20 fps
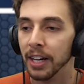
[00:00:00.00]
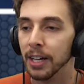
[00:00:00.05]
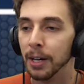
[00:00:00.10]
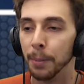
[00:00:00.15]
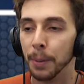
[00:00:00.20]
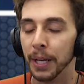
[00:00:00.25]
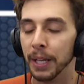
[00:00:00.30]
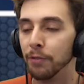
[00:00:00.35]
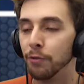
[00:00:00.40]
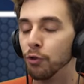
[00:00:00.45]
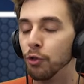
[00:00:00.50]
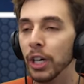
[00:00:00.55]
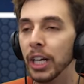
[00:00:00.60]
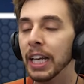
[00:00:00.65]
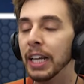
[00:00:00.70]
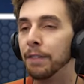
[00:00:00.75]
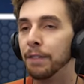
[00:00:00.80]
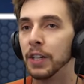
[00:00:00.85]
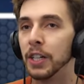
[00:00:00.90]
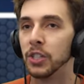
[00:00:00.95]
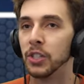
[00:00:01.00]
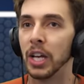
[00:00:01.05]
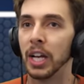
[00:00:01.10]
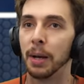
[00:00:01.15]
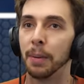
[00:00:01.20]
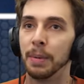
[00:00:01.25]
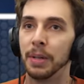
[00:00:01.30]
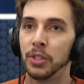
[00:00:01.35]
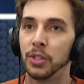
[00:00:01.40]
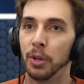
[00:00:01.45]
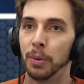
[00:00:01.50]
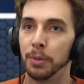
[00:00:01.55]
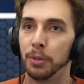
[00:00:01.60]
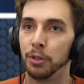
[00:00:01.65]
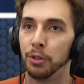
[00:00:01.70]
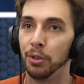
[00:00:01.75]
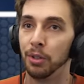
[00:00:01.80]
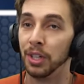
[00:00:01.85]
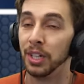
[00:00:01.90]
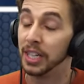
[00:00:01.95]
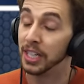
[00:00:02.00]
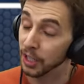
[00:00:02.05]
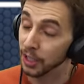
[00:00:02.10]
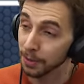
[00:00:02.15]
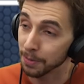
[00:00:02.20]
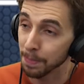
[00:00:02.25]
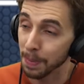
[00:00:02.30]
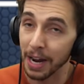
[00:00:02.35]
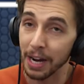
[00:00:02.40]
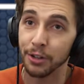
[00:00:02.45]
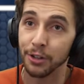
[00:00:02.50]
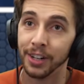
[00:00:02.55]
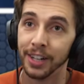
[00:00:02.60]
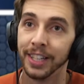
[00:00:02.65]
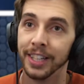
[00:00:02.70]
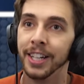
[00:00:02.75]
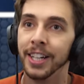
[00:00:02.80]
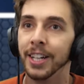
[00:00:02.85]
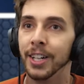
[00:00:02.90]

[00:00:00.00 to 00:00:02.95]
But it really feels like a missed opportunity, especially